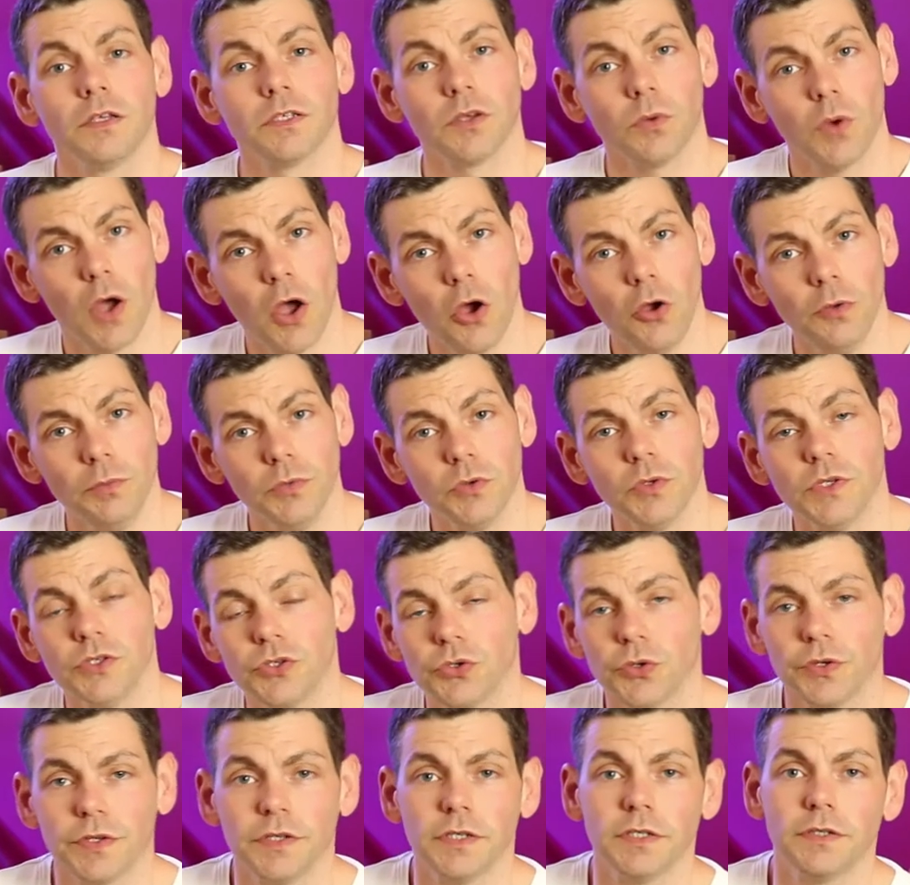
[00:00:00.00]
So I hope you
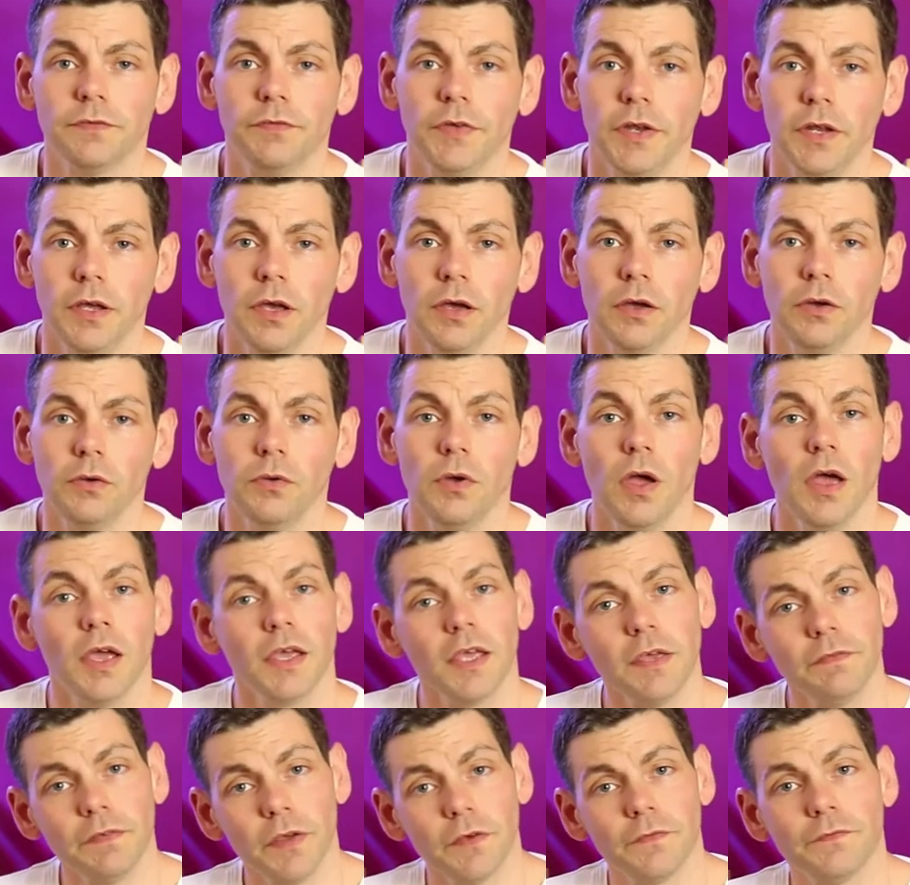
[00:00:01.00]
enjoyed this video,
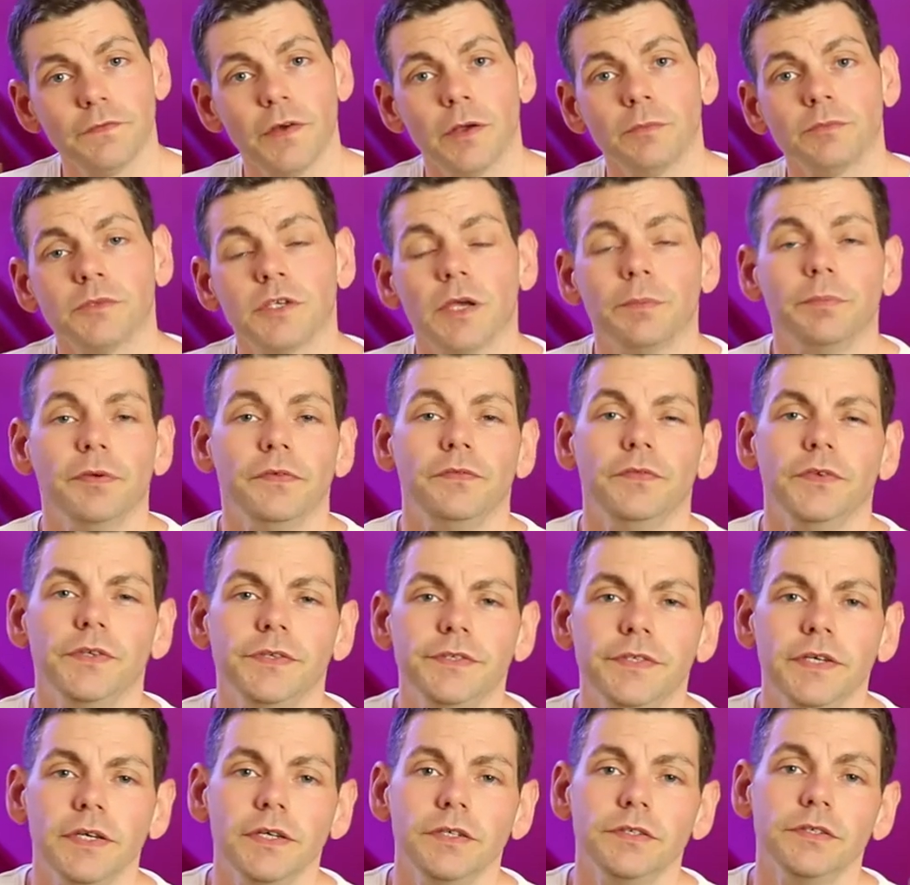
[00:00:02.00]
give it a thumbs up if you
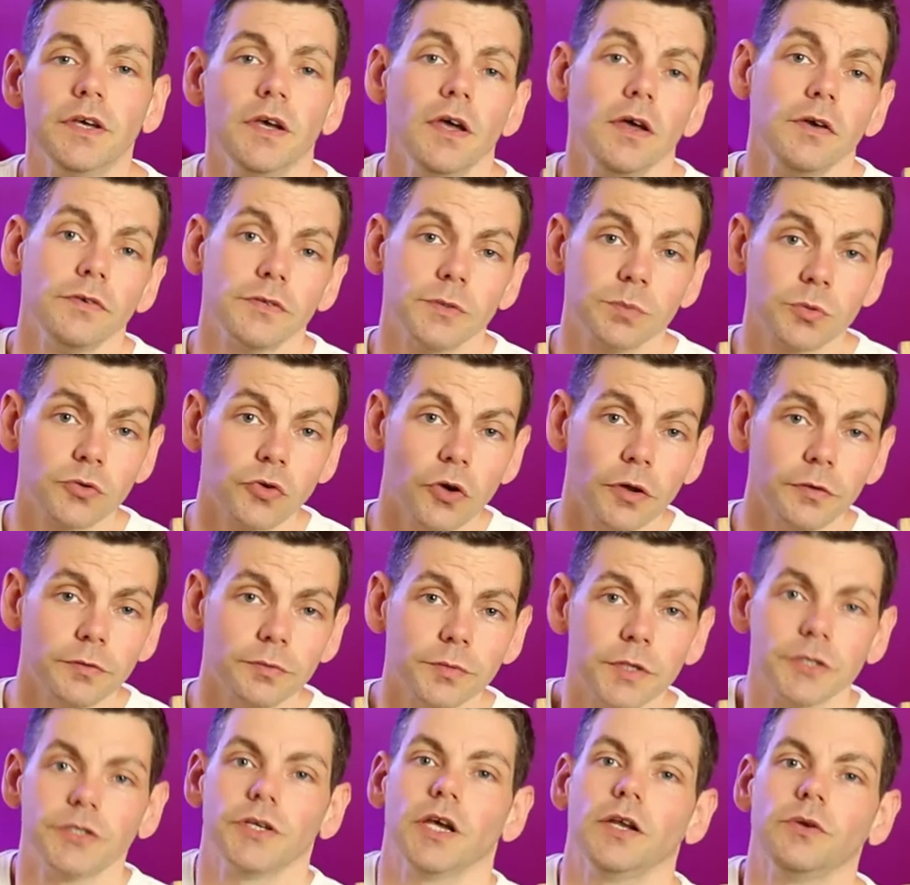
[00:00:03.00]
did, subscribe to
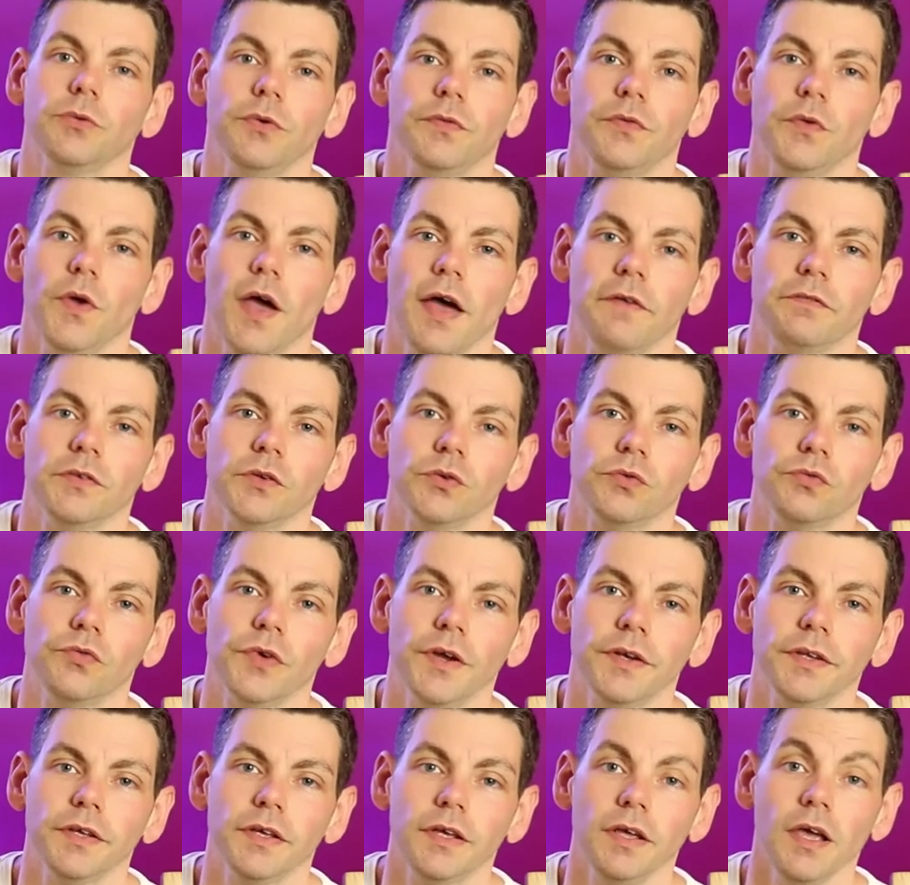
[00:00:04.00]
my channel if you haven't
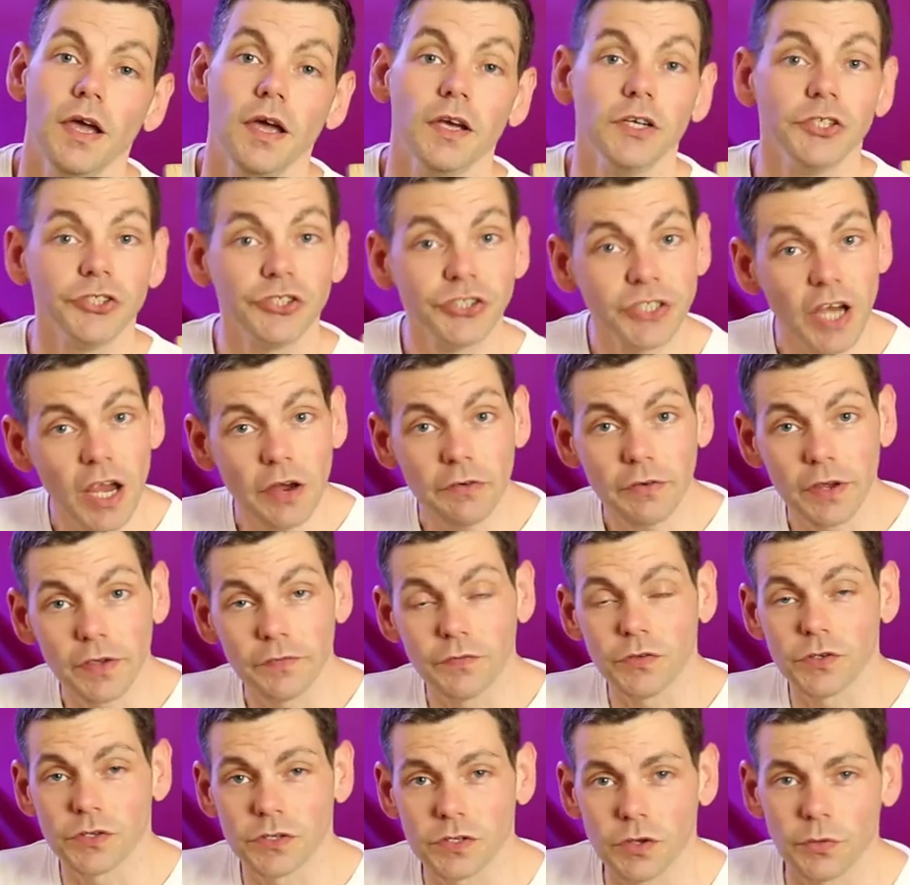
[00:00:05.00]
already, share it
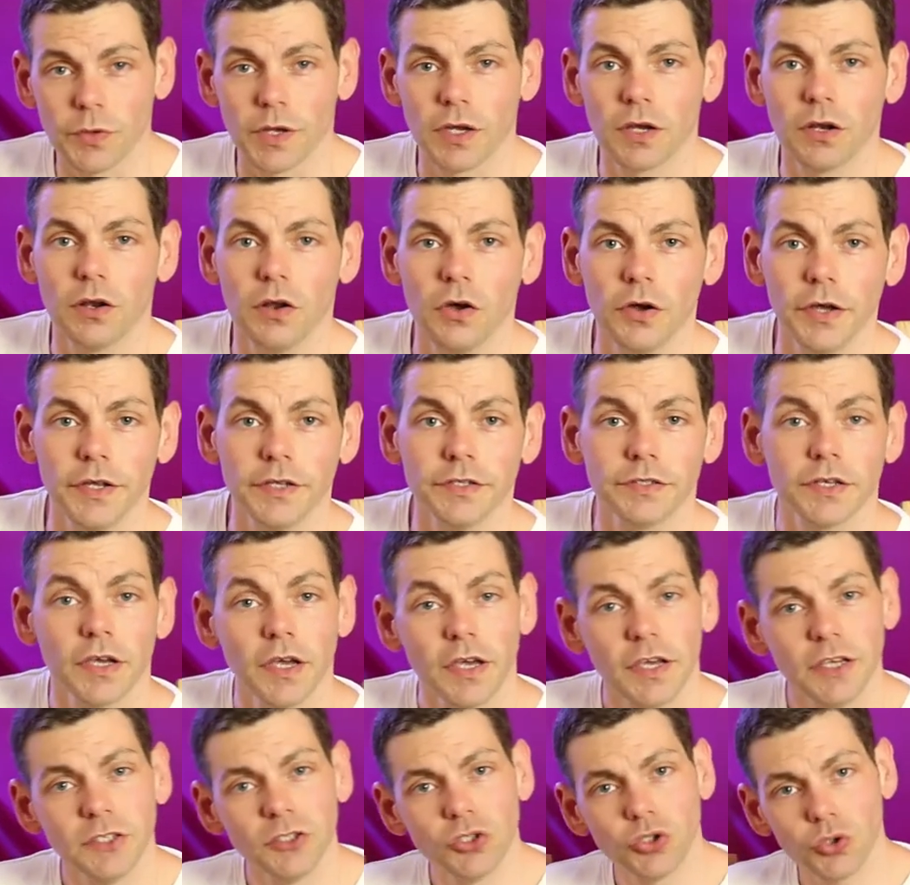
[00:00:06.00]
if you're so inclined,
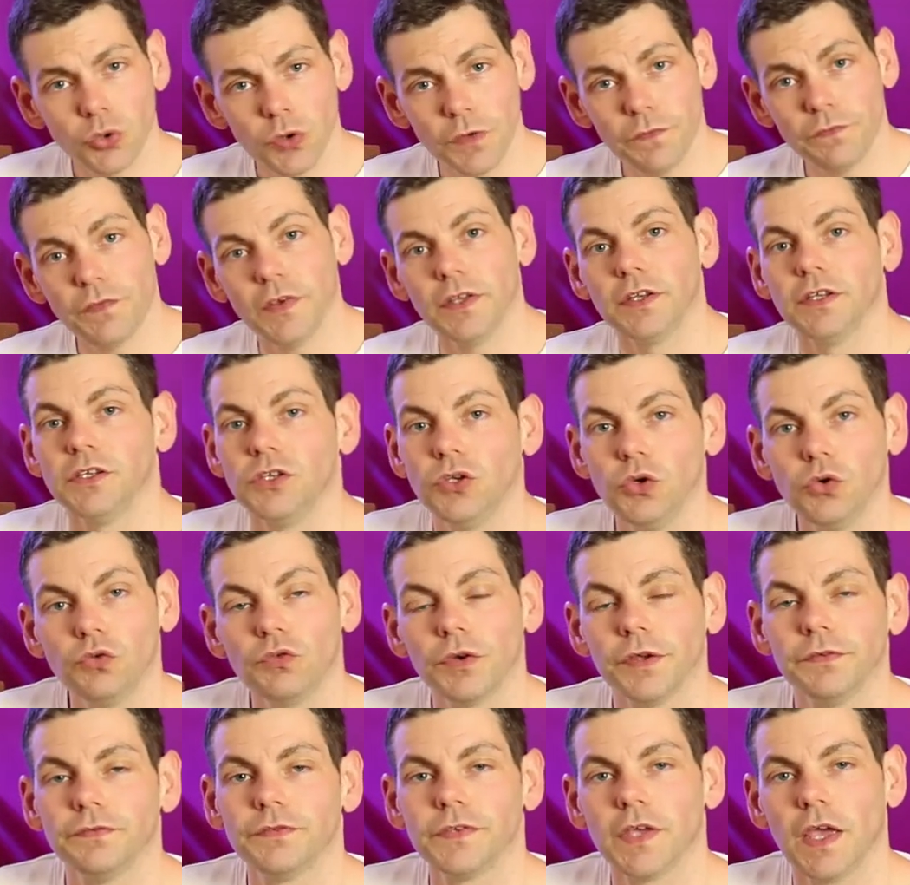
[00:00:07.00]
enjoy feeding your
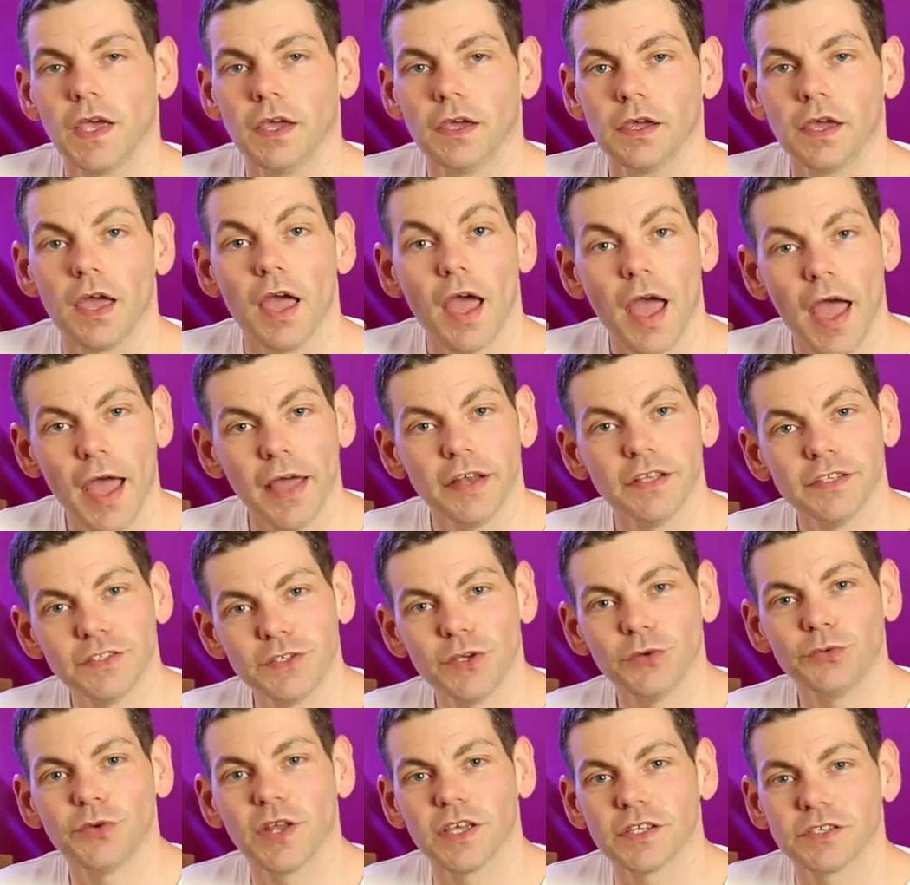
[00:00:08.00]
reef tank, and
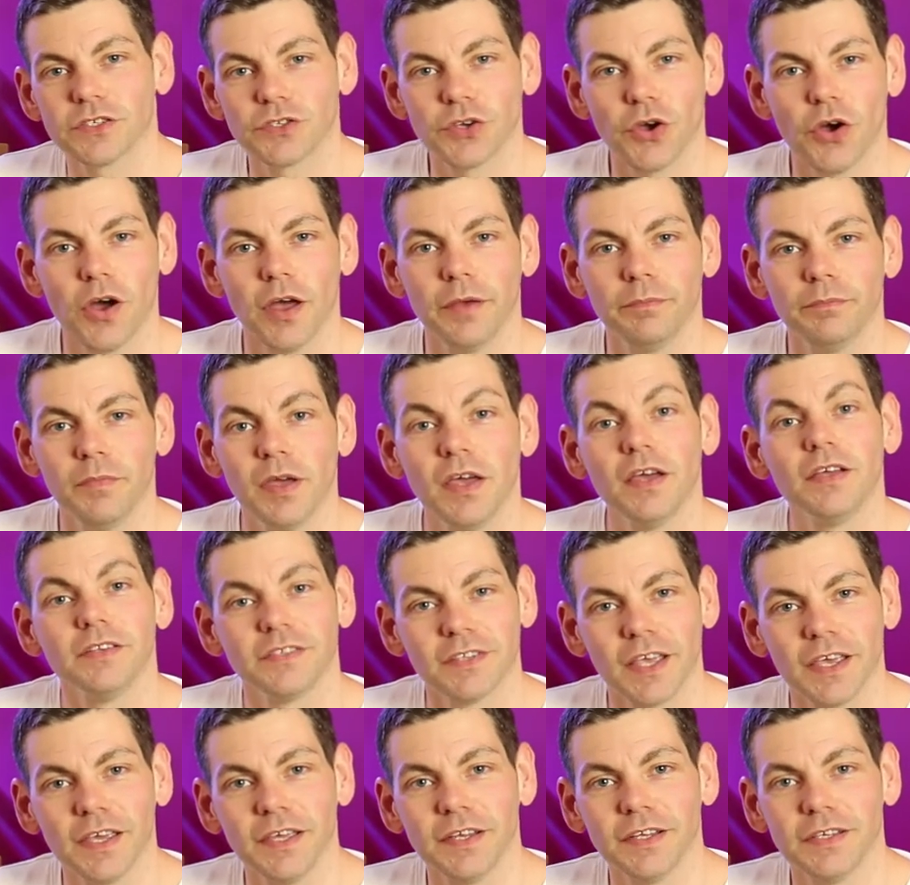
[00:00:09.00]
until next time,
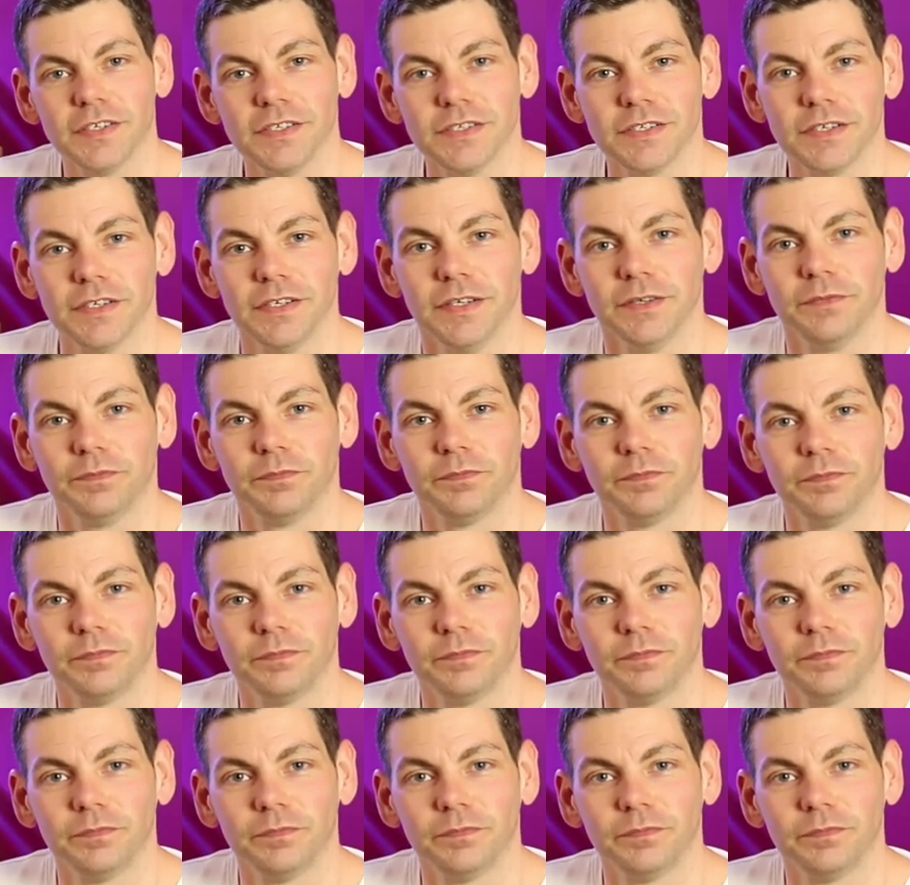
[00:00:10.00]
take it easy.